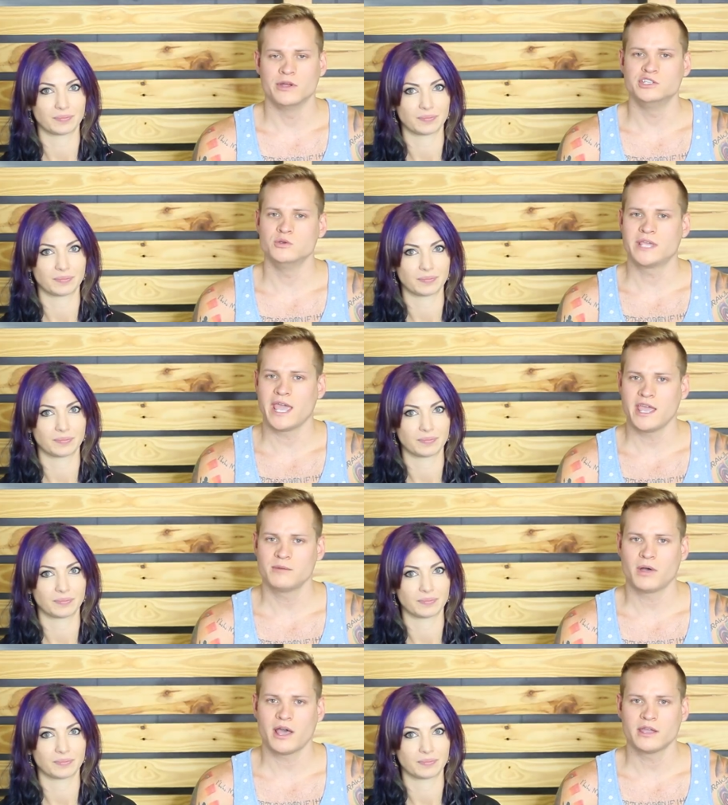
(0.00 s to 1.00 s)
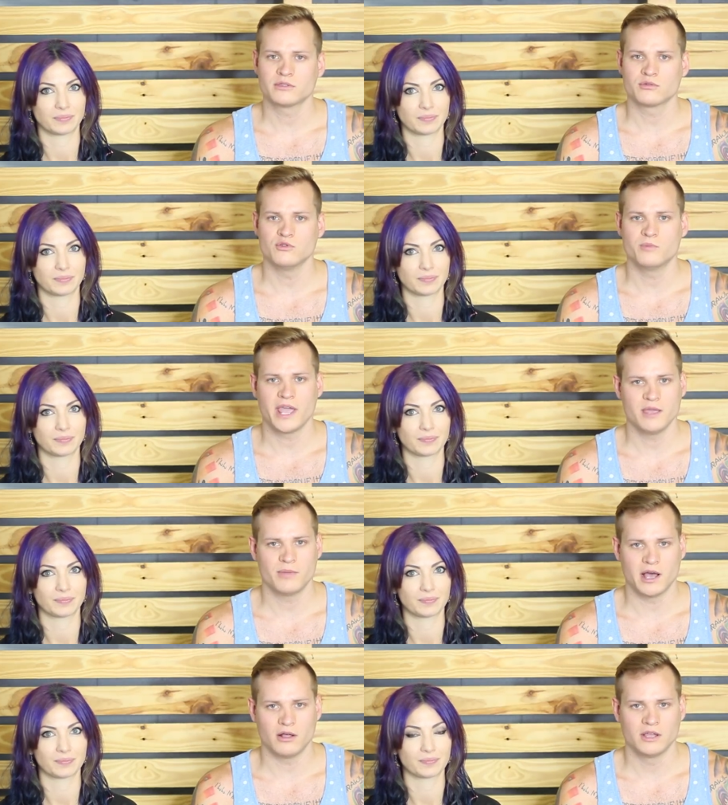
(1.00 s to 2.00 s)
Speaker 1: but you can buy it through
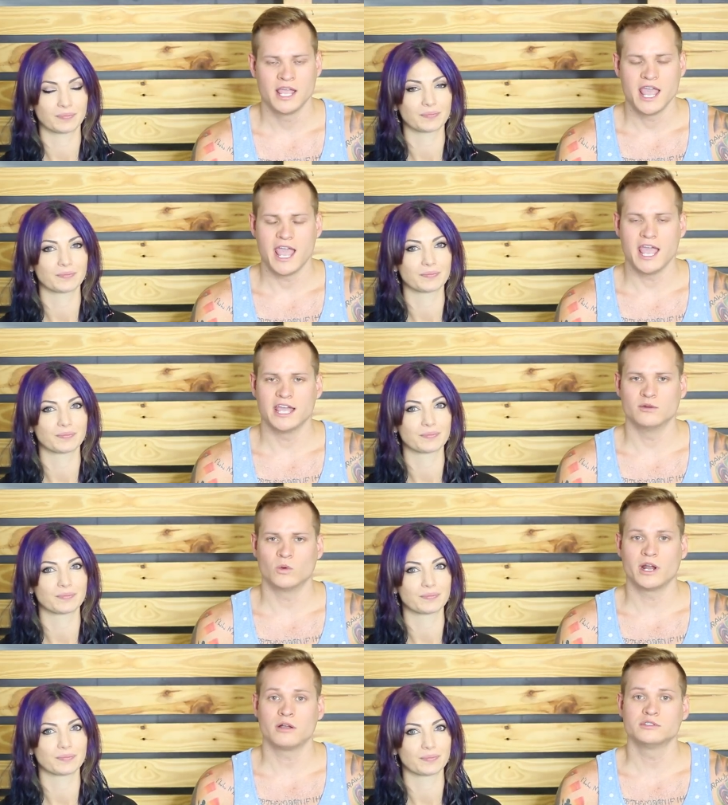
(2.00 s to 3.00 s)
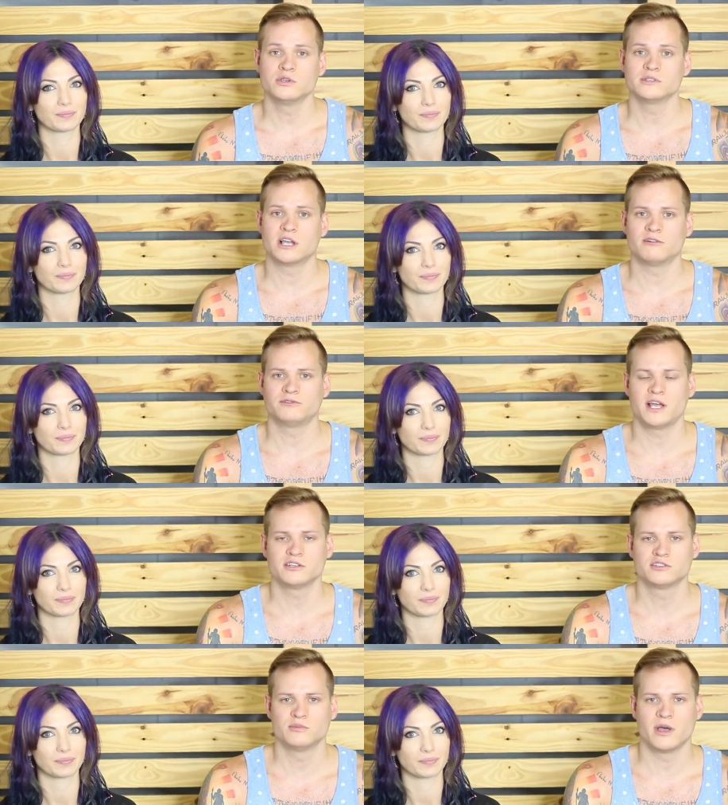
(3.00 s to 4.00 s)
PayPal. And what I'll do is I'll
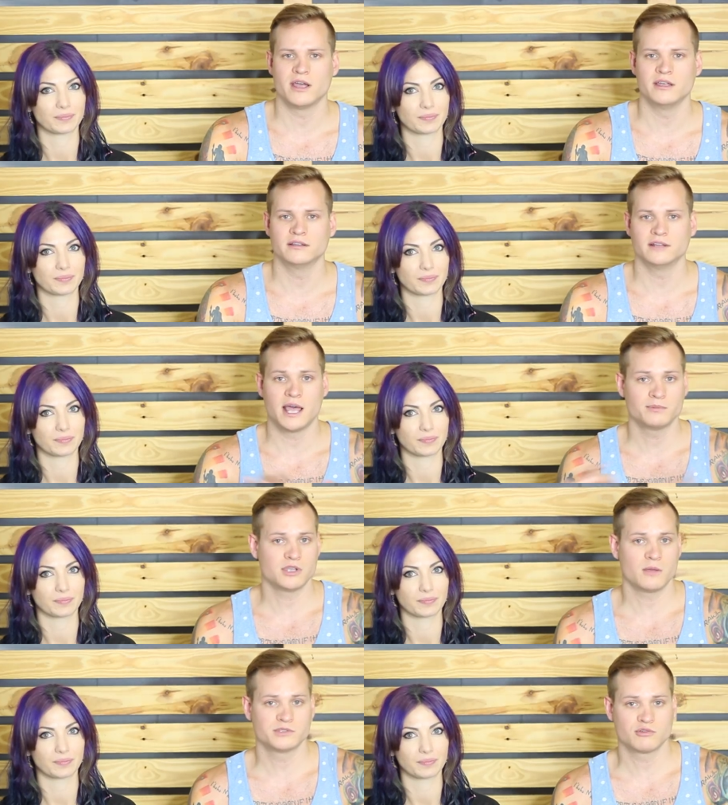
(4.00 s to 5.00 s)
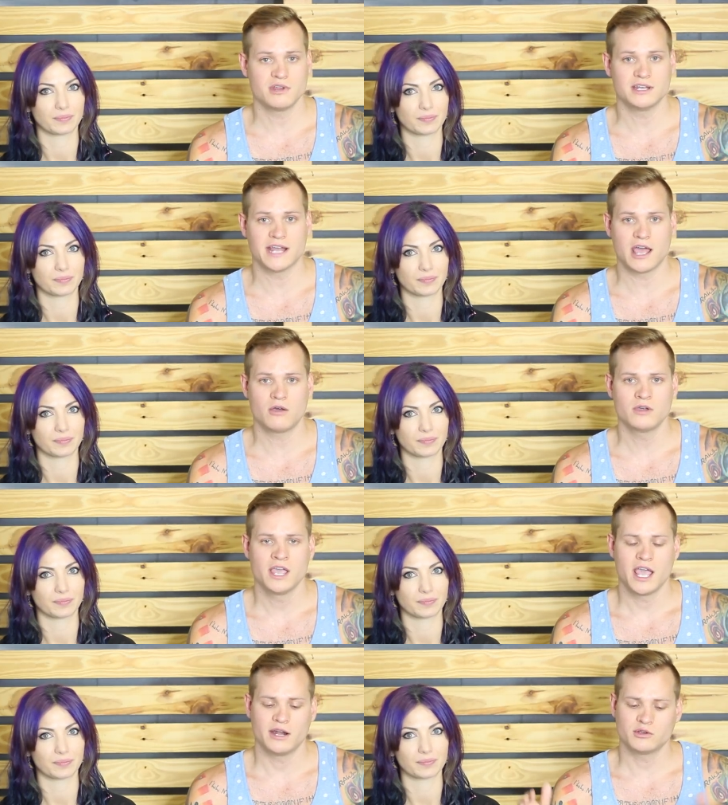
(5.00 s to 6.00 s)
flash to my laptop screen now
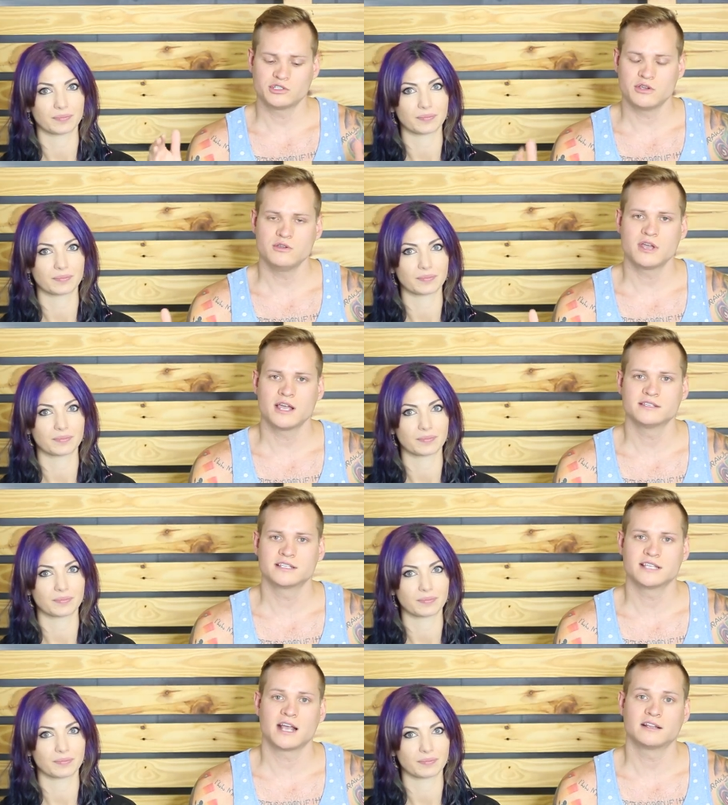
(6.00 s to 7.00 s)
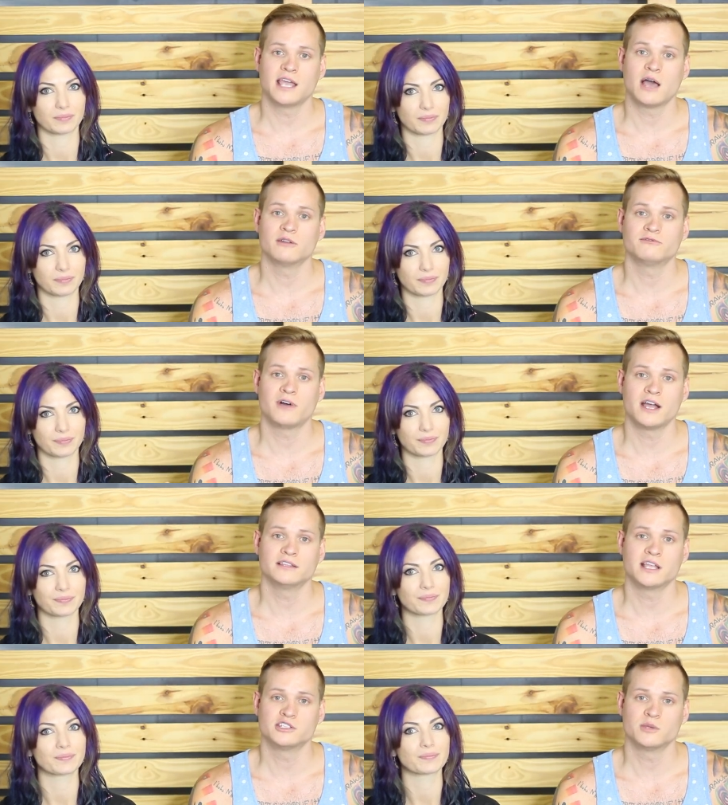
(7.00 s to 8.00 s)
and I'll show you guys exactly how to
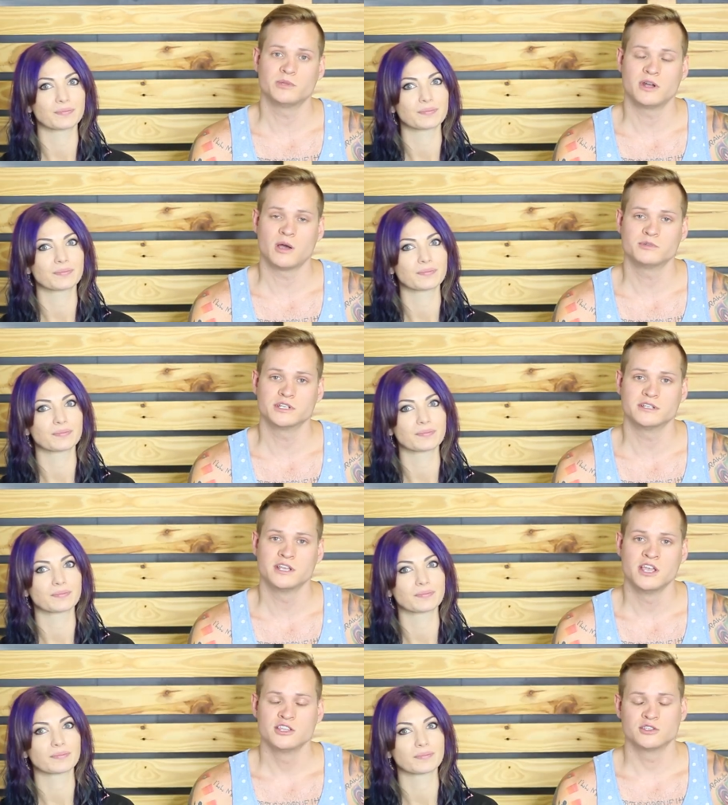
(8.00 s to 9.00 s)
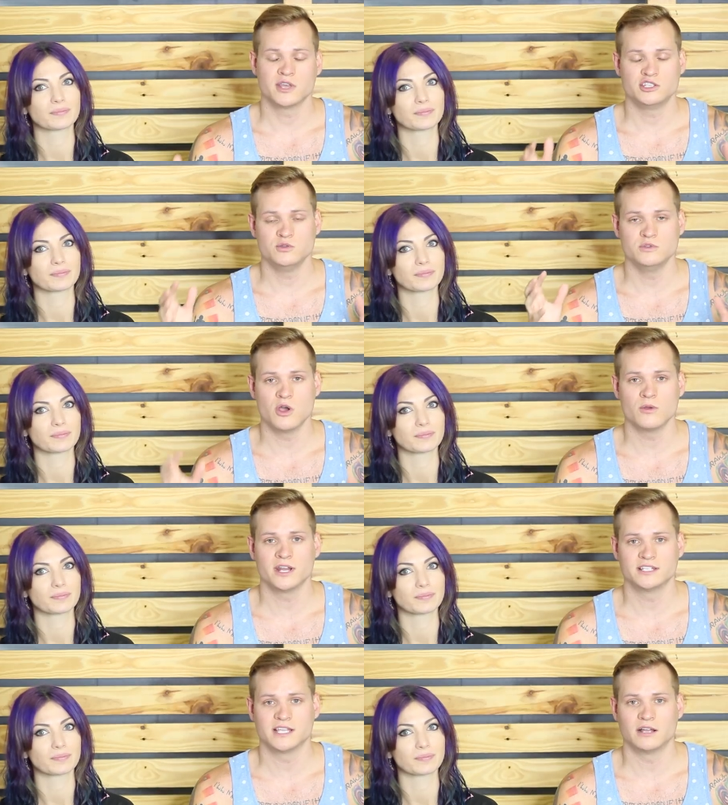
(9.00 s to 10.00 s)
find that shipping option so that you know
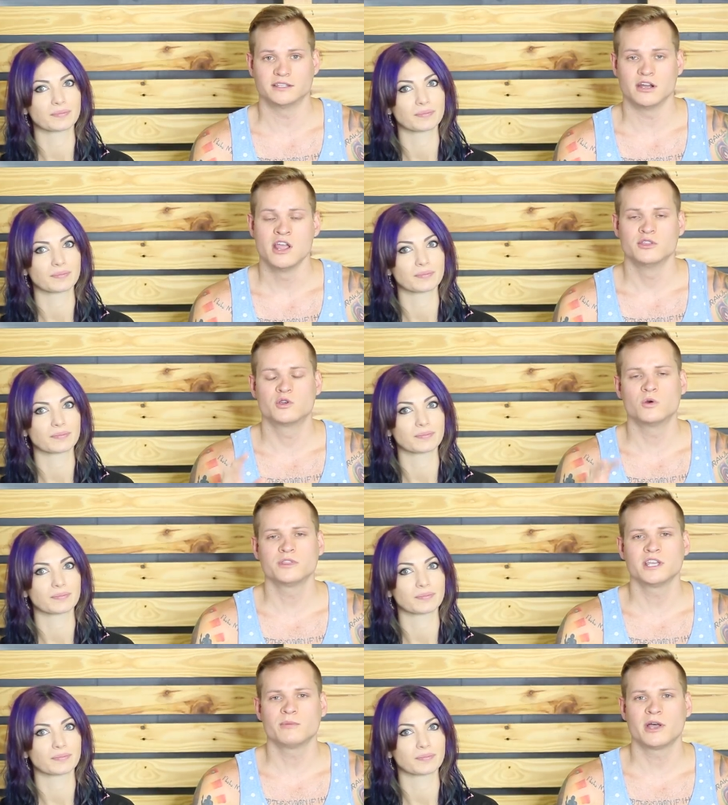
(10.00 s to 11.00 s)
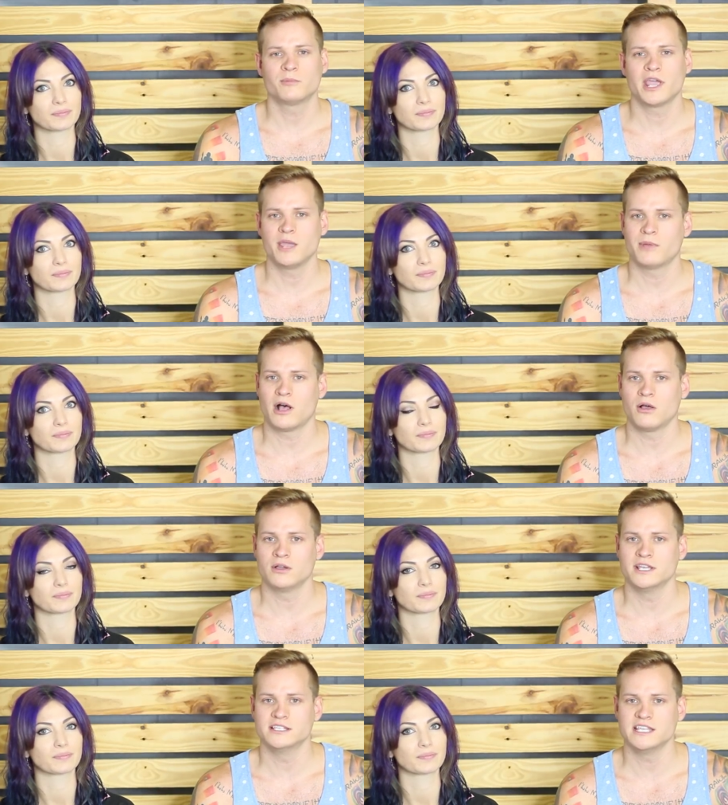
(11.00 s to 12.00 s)
that it's out there. The cool thing about
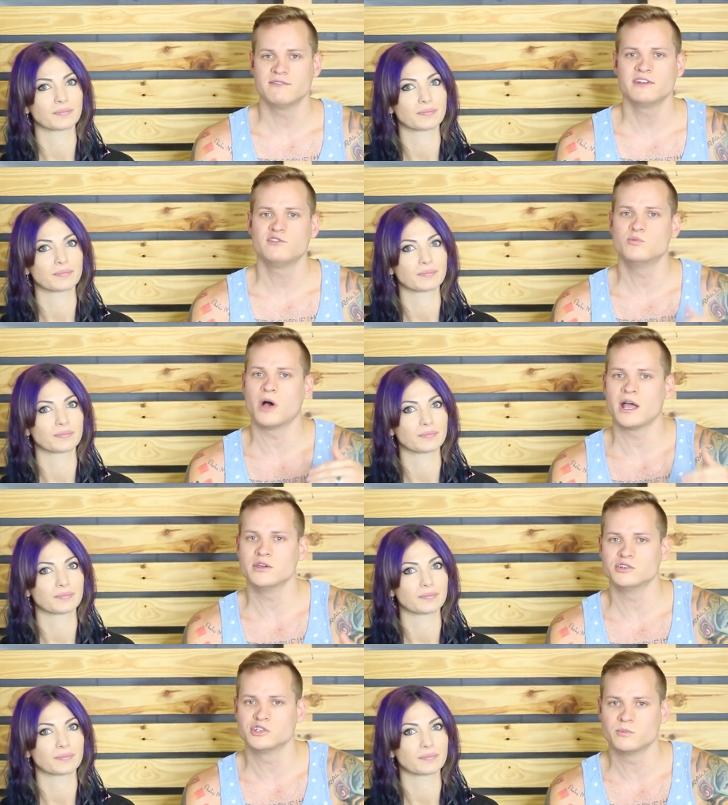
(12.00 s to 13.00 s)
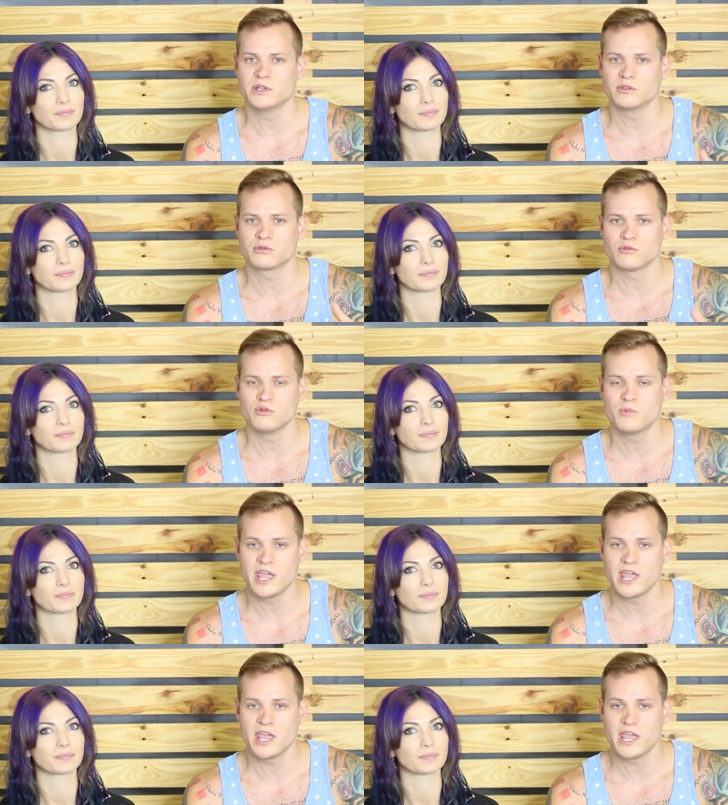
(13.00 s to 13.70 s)
PayPal is even if you buy your shipping through